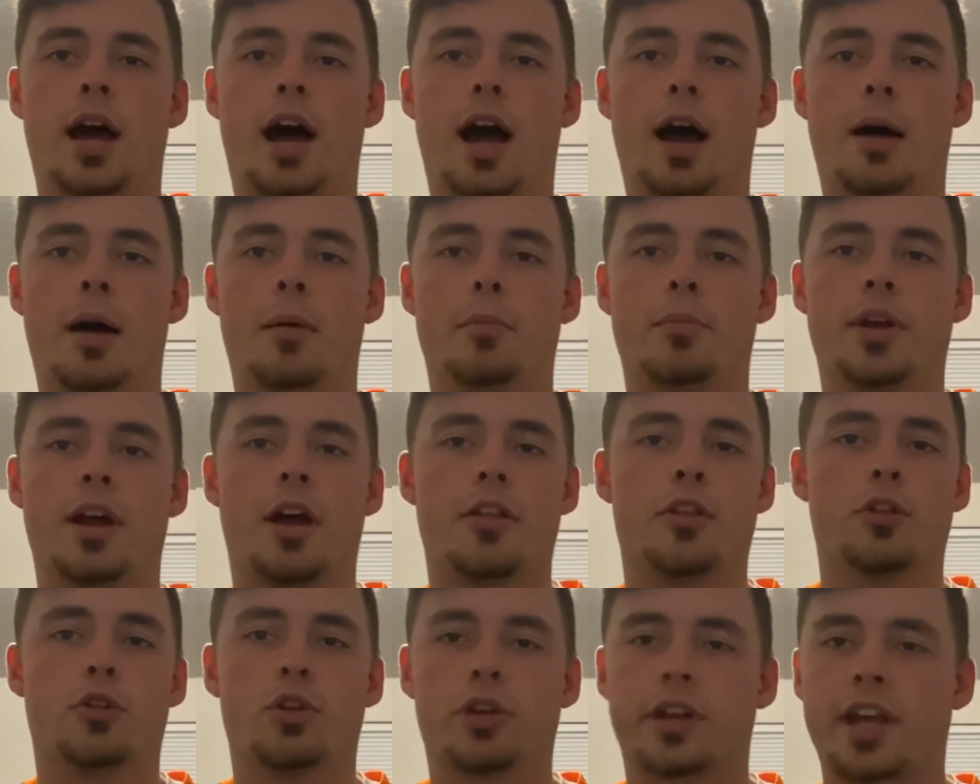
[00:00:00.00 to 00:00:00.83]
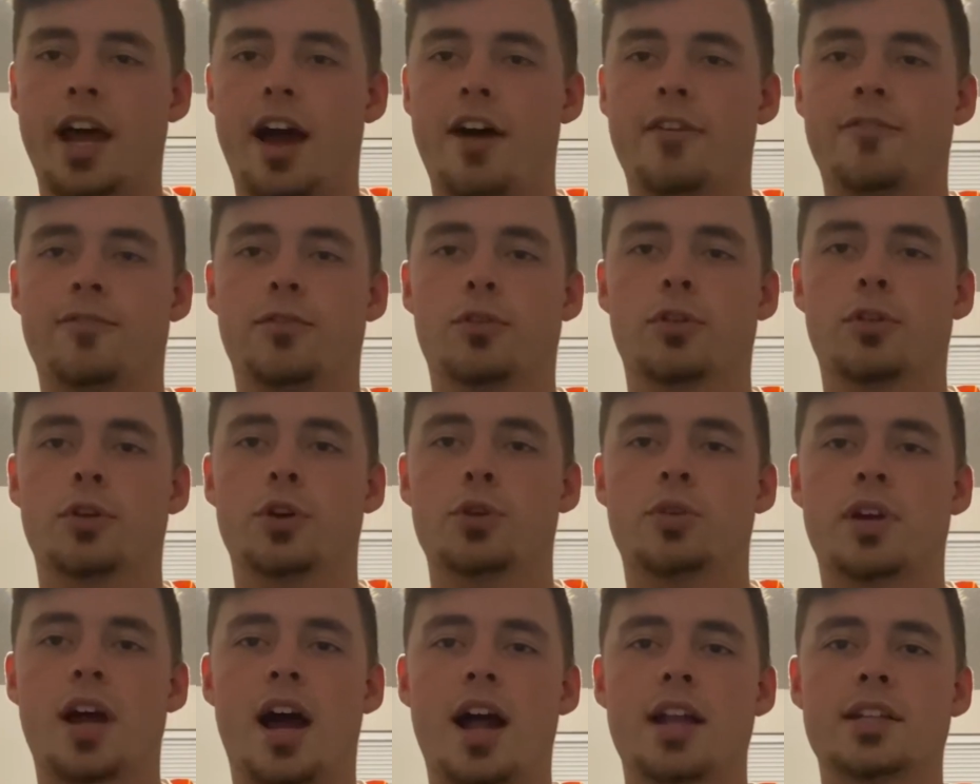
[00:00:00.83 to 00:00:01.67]
Be on the lookout for new
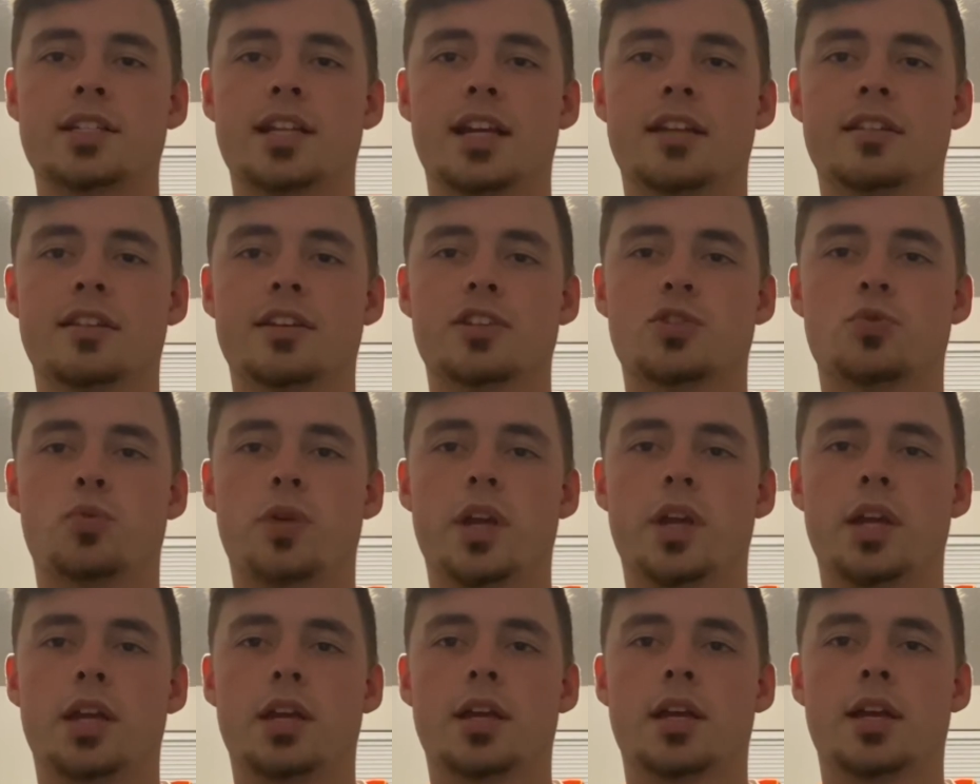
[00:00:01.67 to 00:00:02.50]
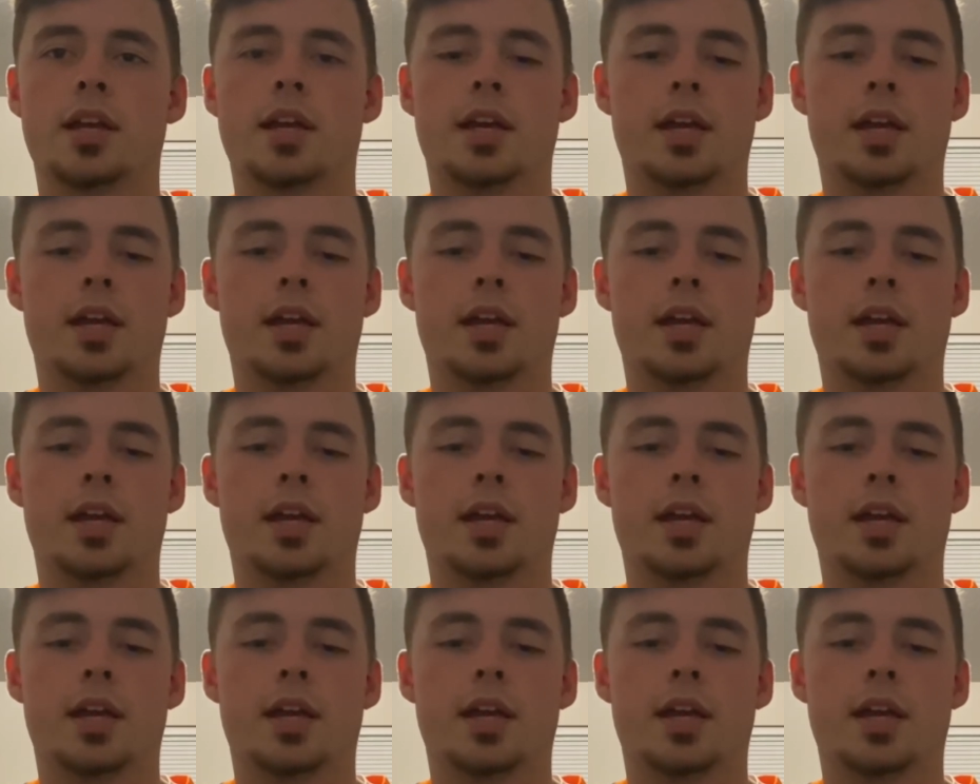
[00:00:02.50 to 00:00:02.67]
content this week